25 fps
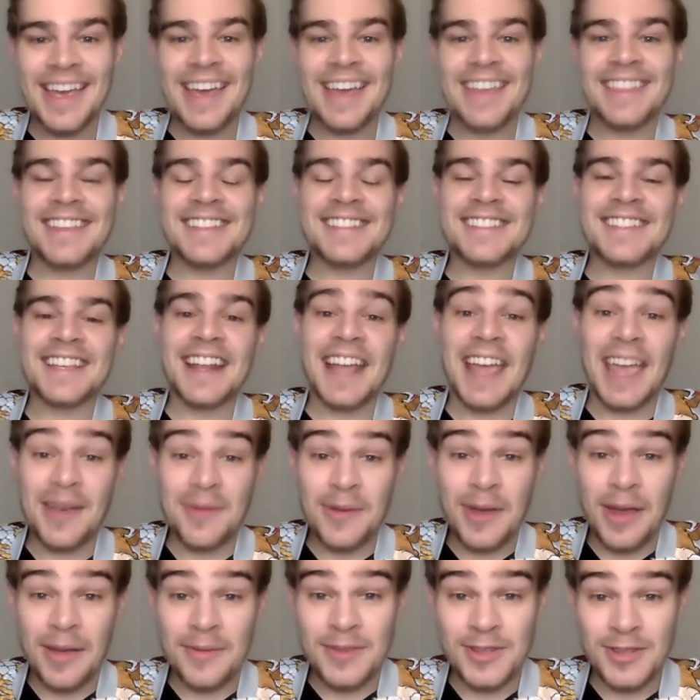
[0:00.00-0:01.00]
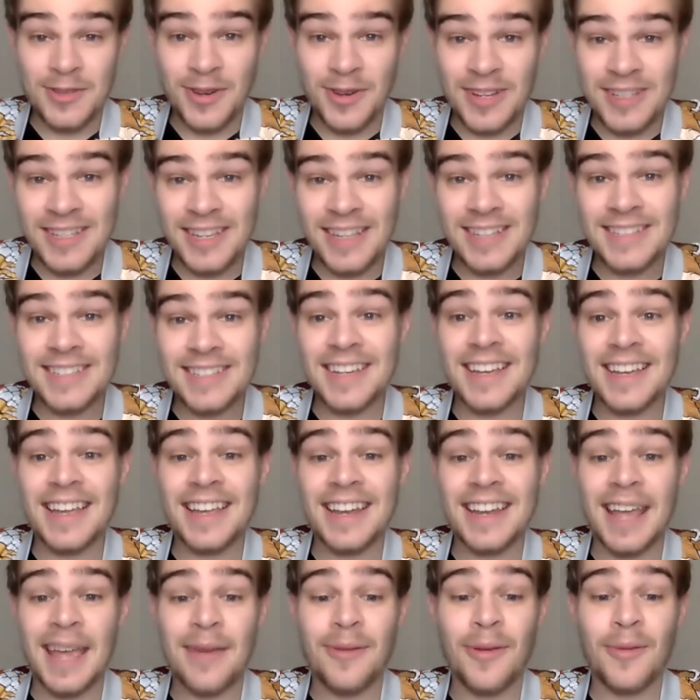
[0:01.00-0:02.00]
And they said, hey, we have this crazy idea,
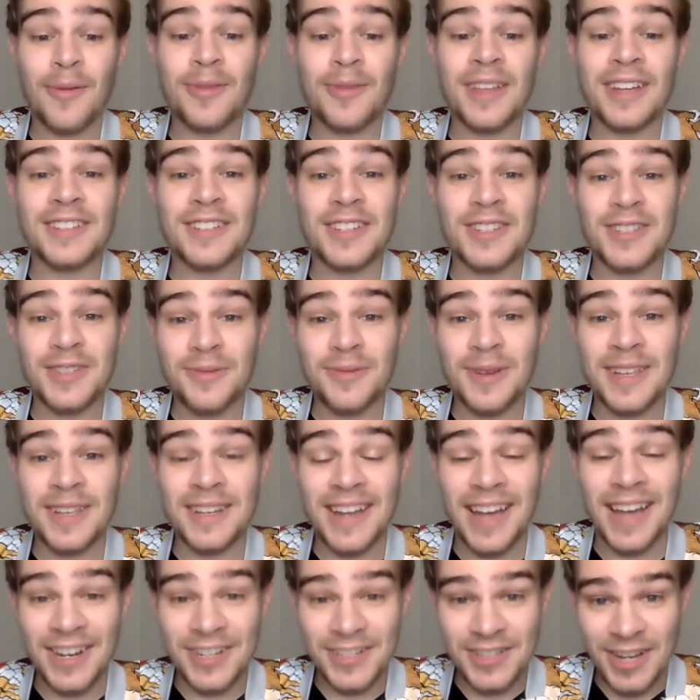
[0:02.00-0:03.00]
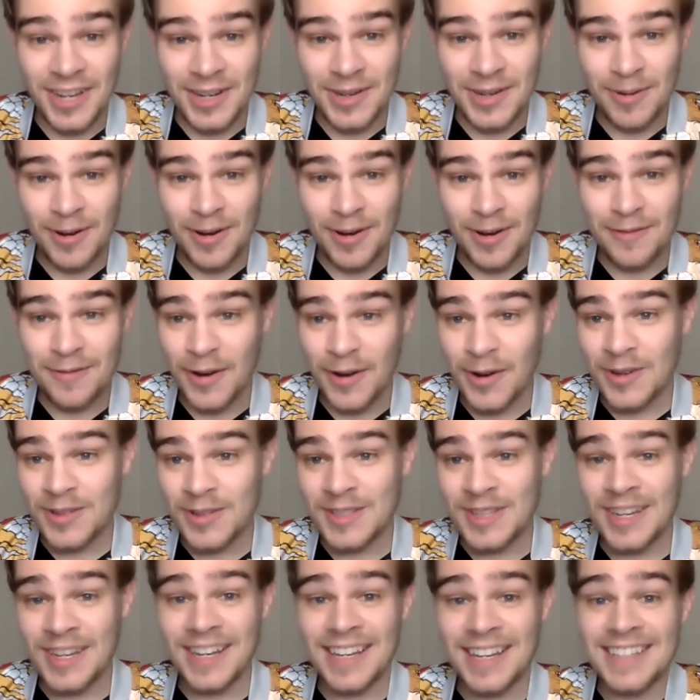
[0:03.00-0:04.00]
and hey, we would like to do it on January
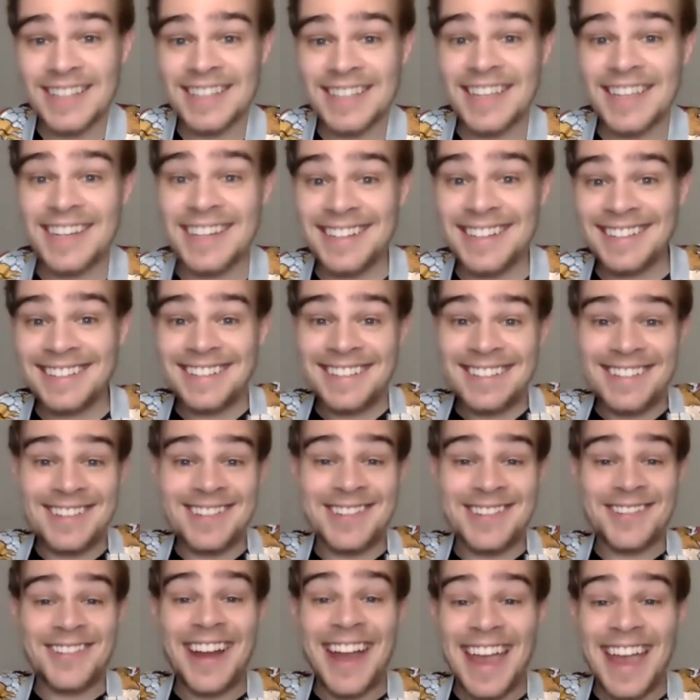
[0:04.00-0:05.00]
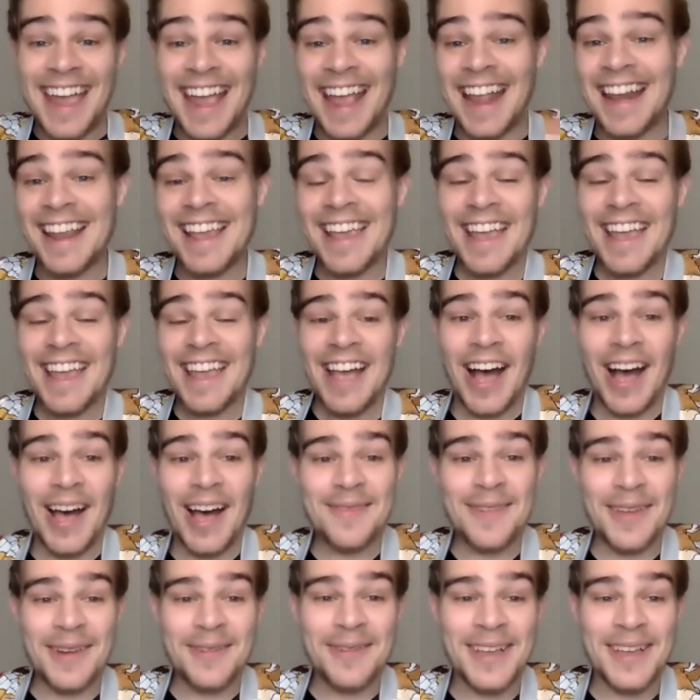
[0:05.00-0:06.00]
1st. And I said, great.
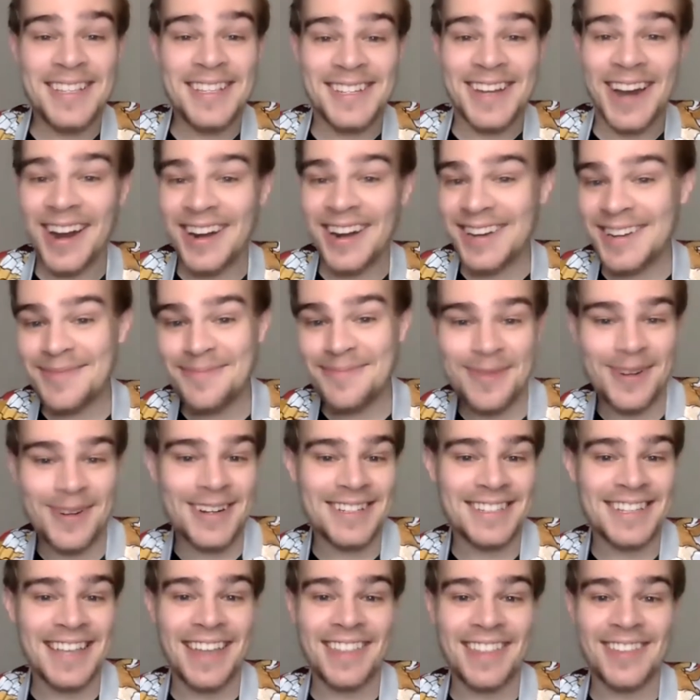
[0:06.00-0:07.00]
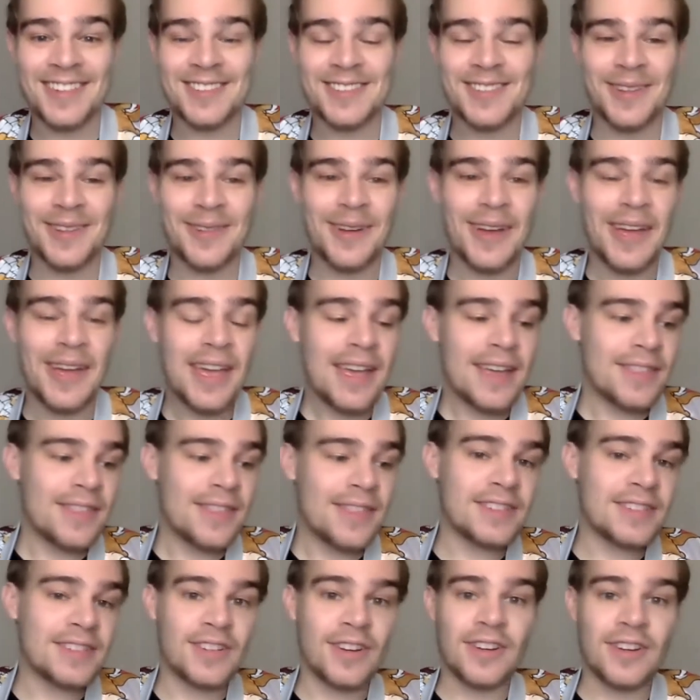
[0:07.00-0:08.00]
And we started to put it together. So
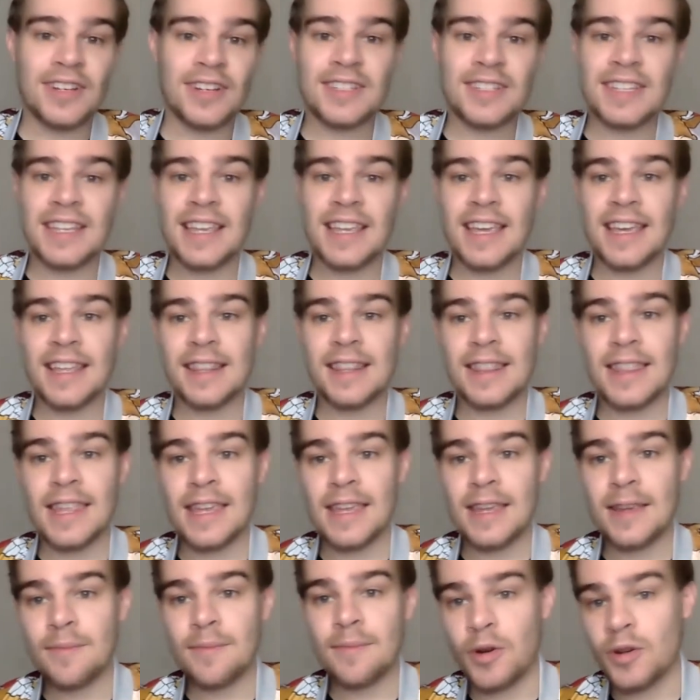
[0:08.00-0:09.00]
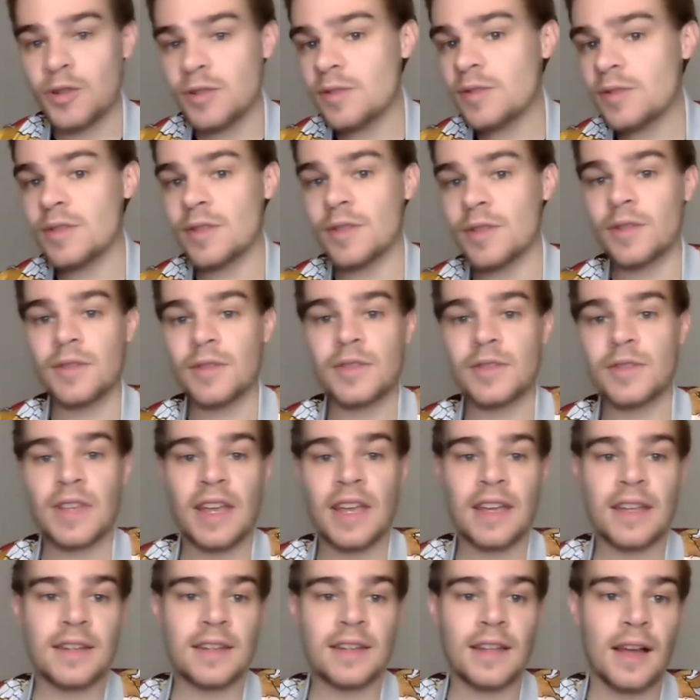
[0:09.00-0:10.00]
they started to get the producers
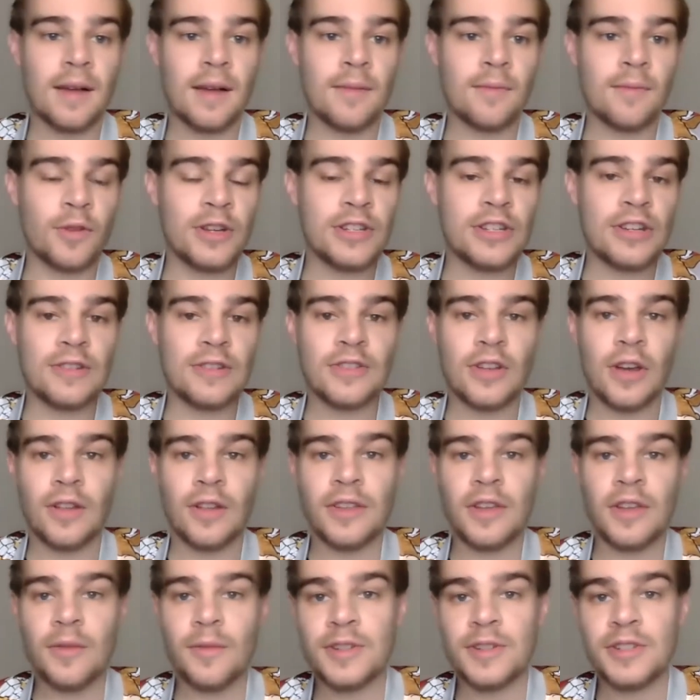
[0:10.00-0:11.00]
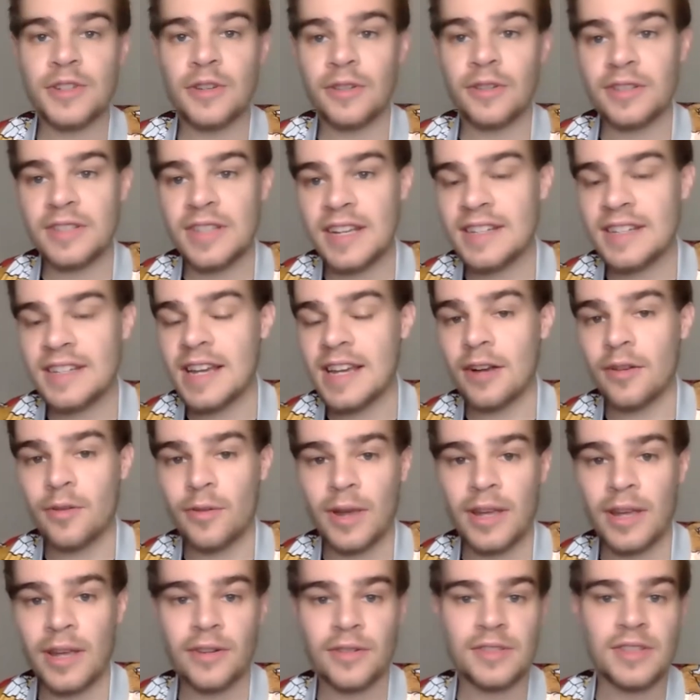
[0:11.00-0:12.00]
and reach out to all the original TikTok
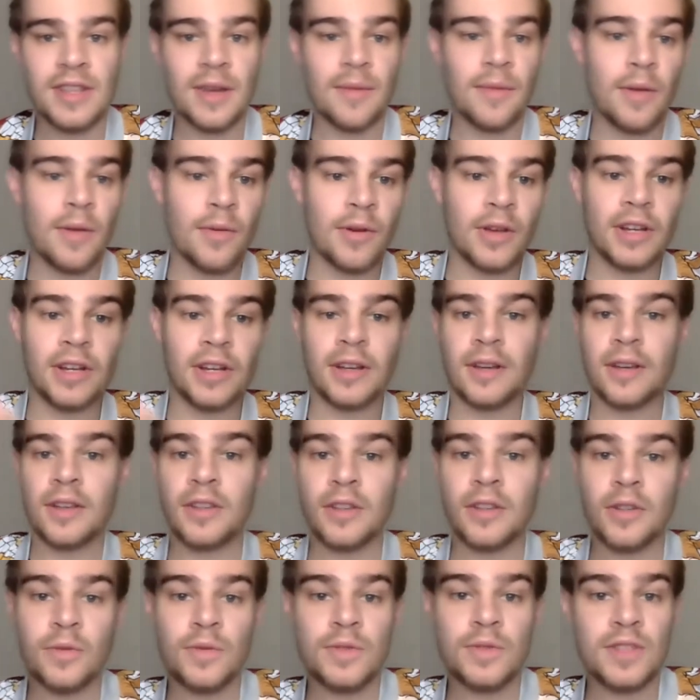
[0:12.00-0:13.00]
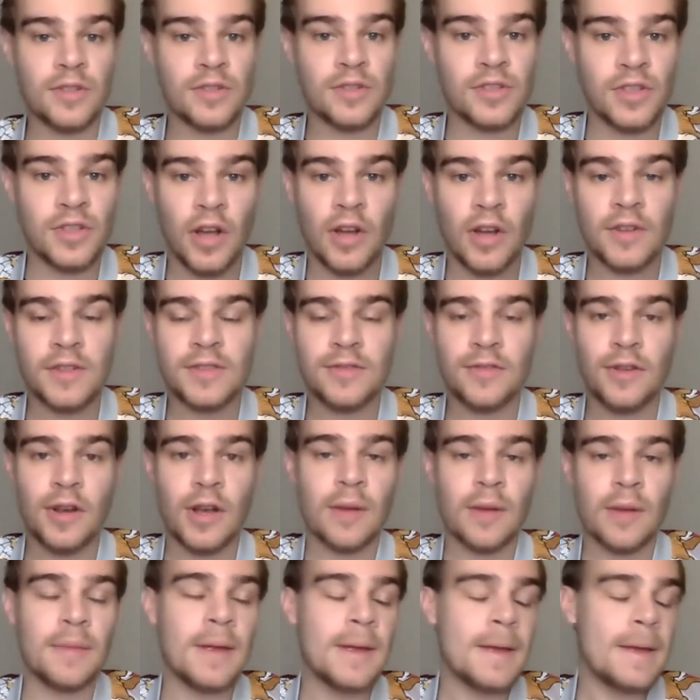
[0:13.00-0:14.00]
creators that we were going to use their songs
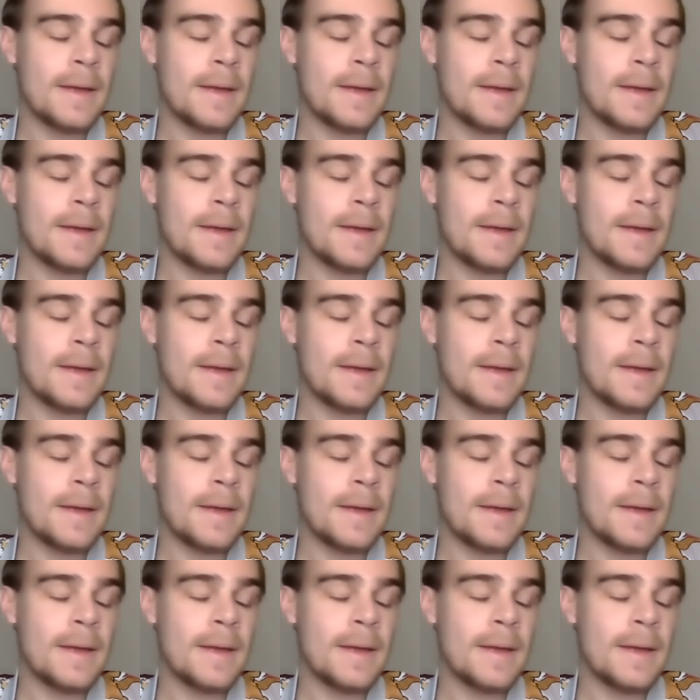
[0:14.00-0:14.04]
from.